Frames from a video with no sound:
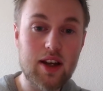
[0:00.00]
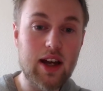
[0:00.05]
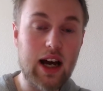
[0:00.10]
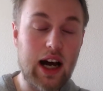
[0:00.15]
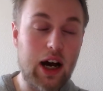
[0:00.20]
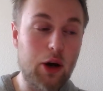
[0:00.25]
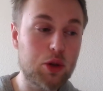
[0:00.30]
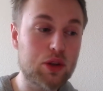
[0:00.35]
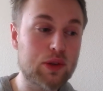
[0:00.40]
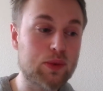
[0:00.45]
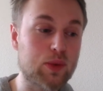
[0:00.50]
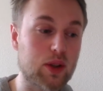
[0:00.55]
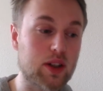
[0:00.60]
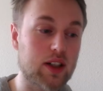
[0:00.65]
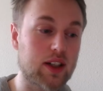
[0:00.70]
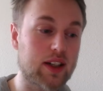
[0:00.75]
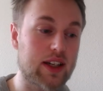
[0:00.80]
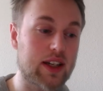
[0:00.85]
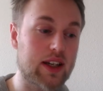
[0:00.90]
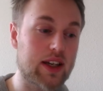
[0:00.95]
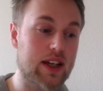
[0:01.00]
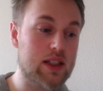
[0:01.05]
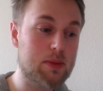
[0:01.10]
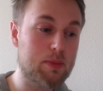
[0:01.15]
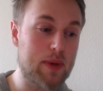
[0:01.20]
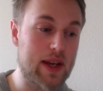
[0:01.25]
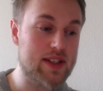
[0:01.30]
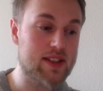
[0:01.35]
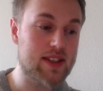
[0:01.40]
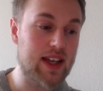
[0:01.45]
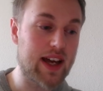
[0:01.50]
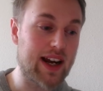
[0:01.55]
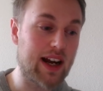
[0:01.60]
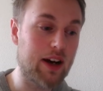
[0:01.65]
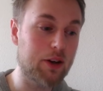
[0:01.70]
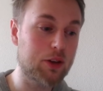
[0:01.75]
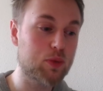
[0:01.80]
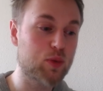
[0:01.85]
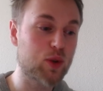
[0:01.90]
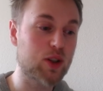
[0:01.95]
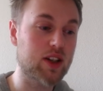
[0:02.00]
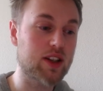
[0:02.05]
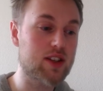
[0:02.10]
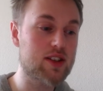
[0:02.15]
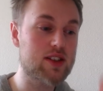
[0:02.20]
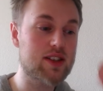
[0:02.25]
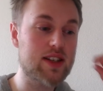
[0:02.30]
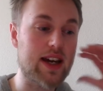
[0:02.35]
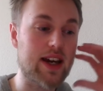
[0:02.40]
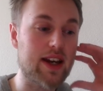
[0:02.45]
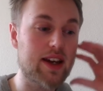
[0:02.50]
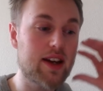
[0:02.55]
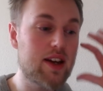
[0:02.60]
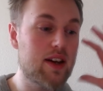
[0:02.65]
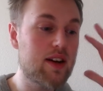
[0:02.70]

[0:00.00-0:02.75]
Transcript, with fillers: outwardly, express that outwardly to say,